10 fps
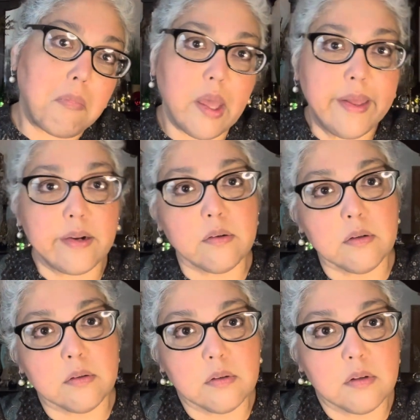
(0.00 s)
I don't
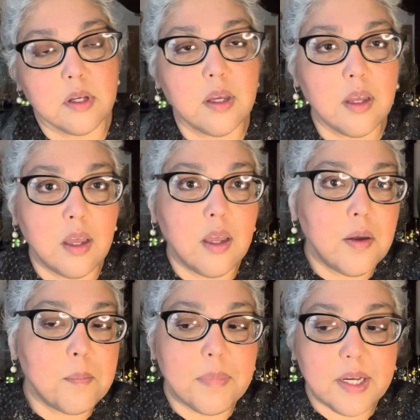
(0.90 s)
know.
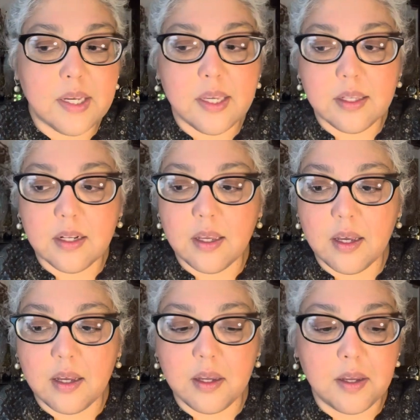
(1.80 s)
But
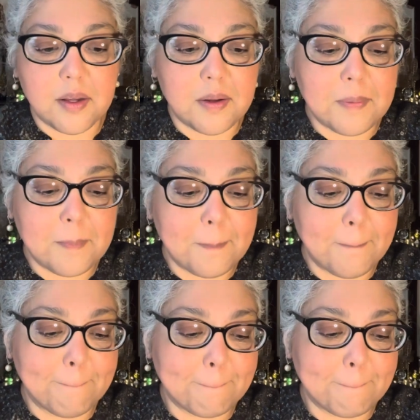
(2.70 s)
um,